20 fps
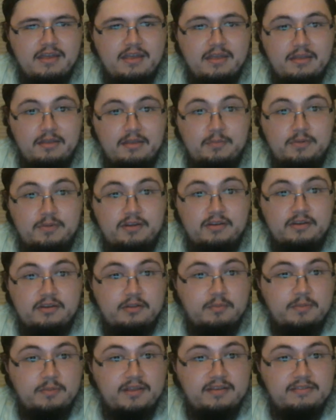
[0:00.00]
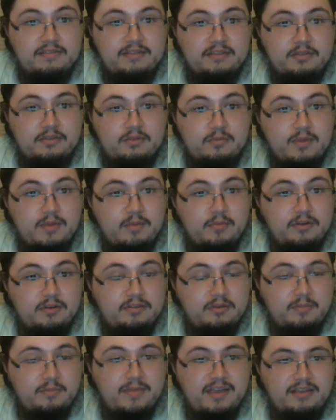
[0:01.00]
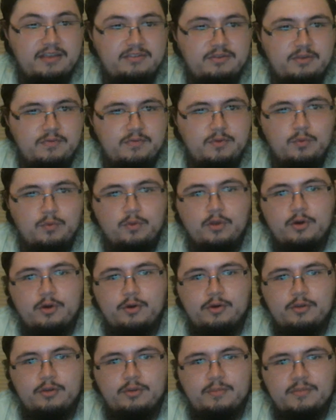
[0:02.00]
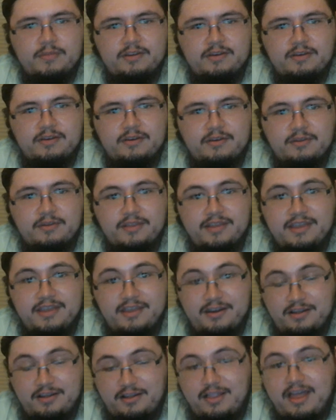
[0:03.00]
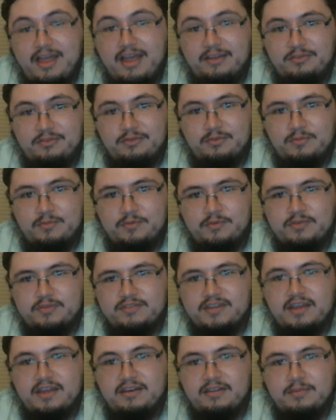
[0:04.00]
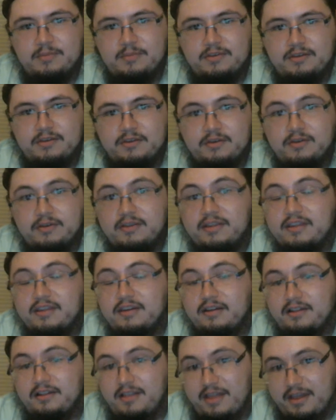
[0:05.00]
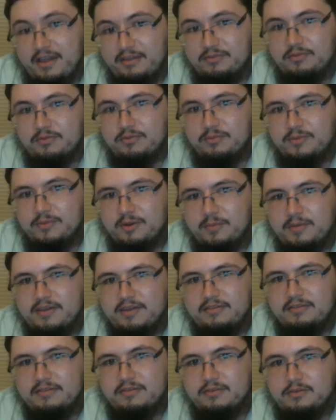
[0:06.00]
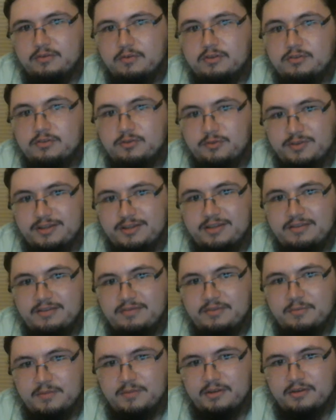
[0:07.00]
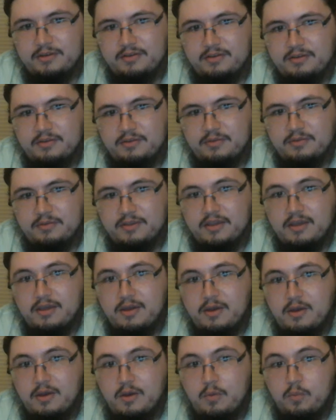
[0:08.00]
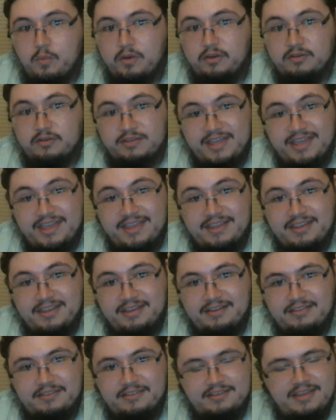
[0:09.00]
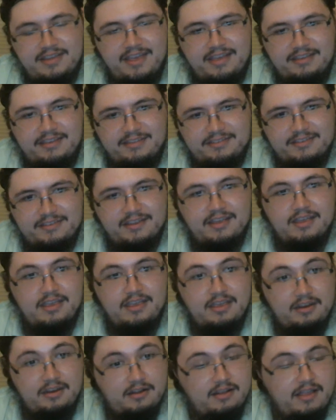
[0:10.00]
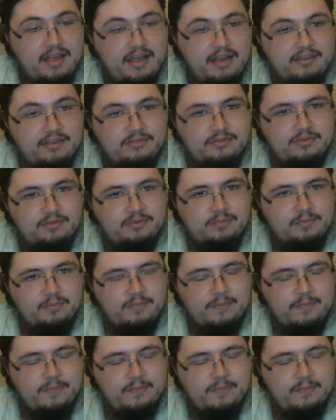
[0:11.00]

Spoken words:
in the particular place that those memories are made. So if you learn the material in a classroom, if you study the material in a classroom, it'll be easier to retrieve the material when you're taking the test in a classroom.